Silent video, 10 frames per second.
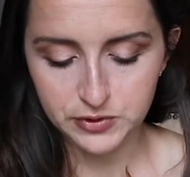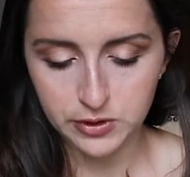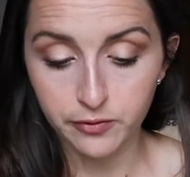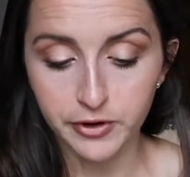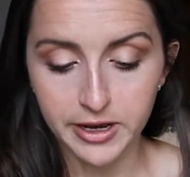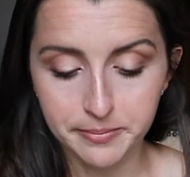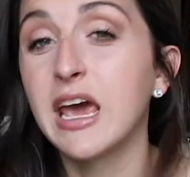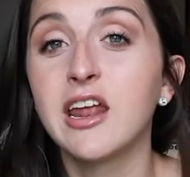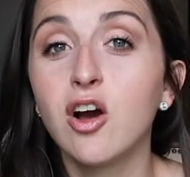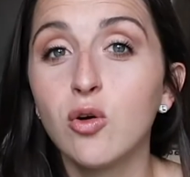so I don't forget.
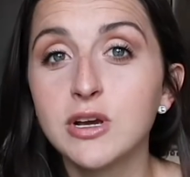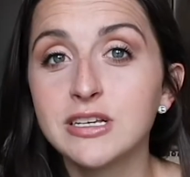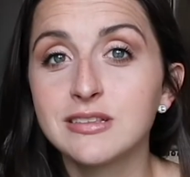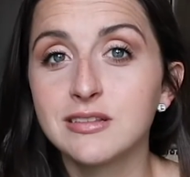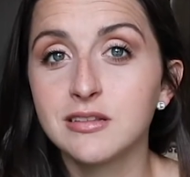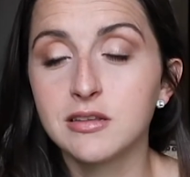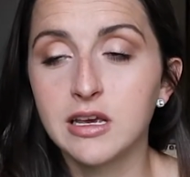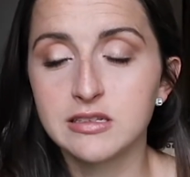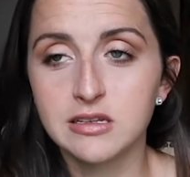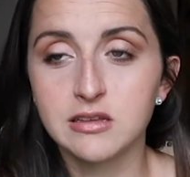And I always,
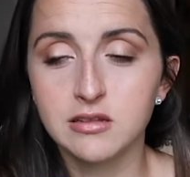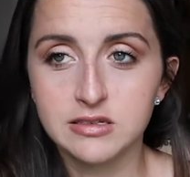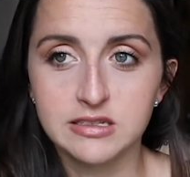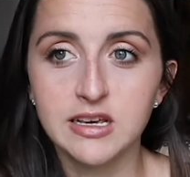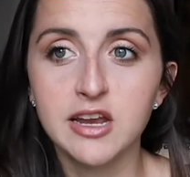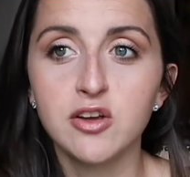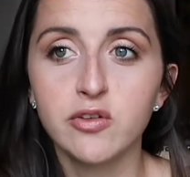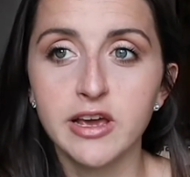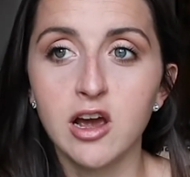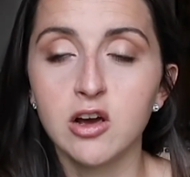as a side note,
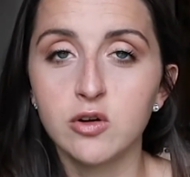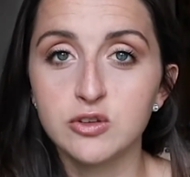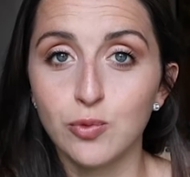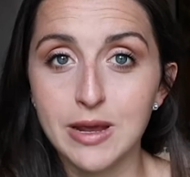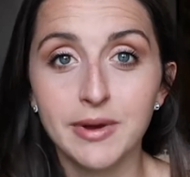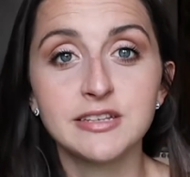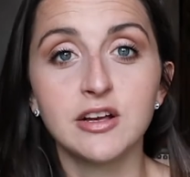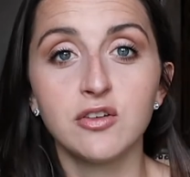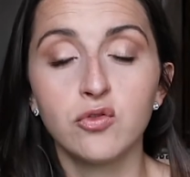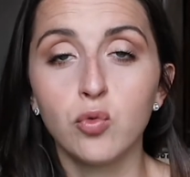like, I always weigh
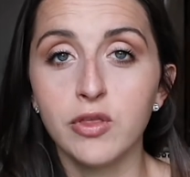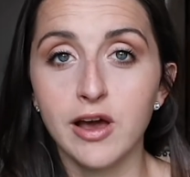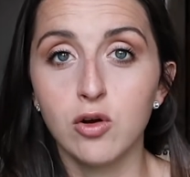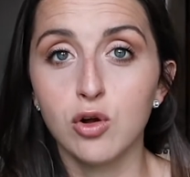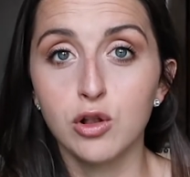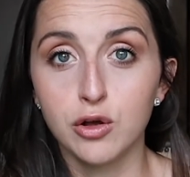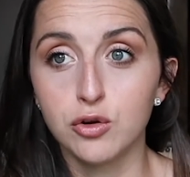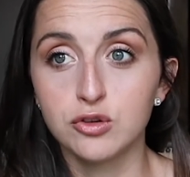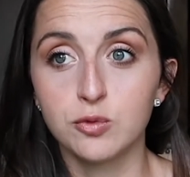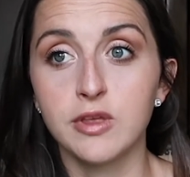myself without
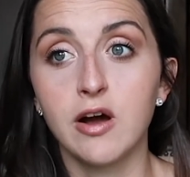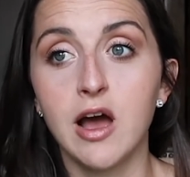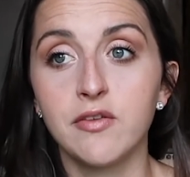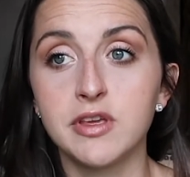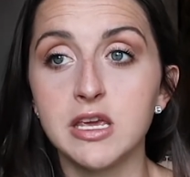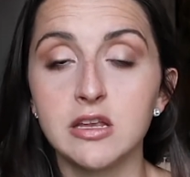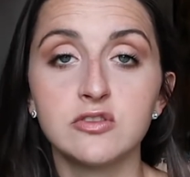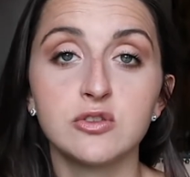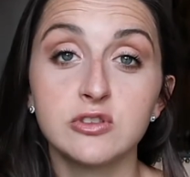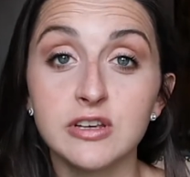clothes, without having
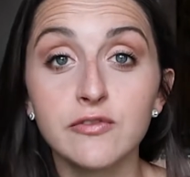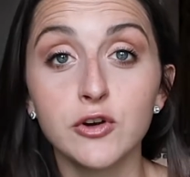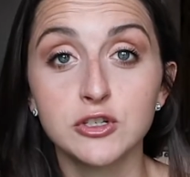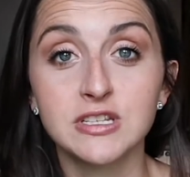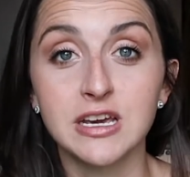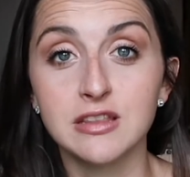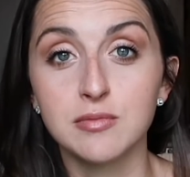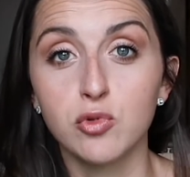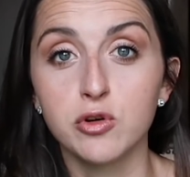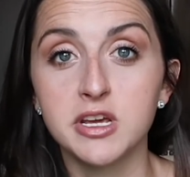eaten, so it's like first thing in
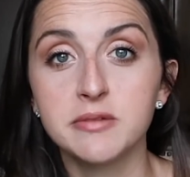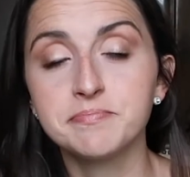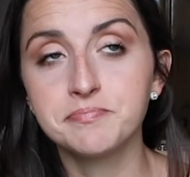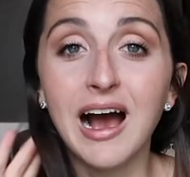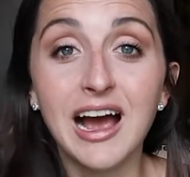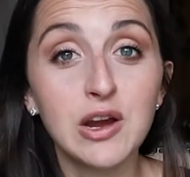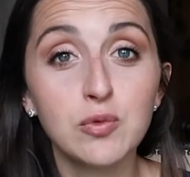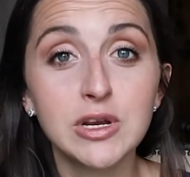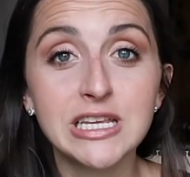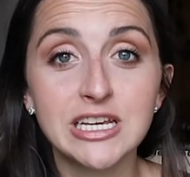the morning. I
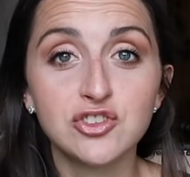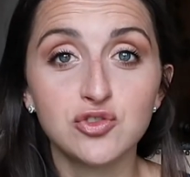really